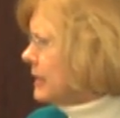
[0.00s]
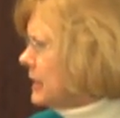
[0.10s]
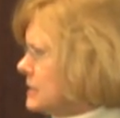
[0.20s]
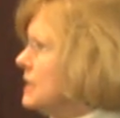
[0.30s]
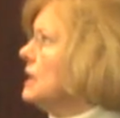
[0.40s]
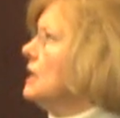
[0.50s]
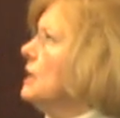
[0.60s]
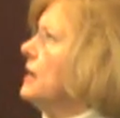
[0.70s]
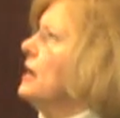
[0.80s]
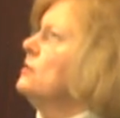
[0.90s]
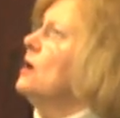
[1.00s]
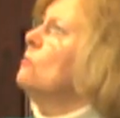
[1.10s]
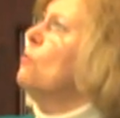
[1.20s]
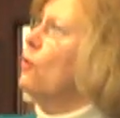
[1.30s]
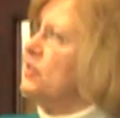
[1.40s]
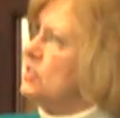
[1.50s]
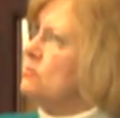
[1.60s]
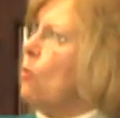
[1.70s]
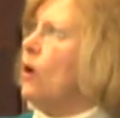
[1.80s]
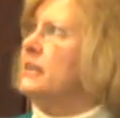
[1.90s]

Yes. Okay, uh, no, more. This is more.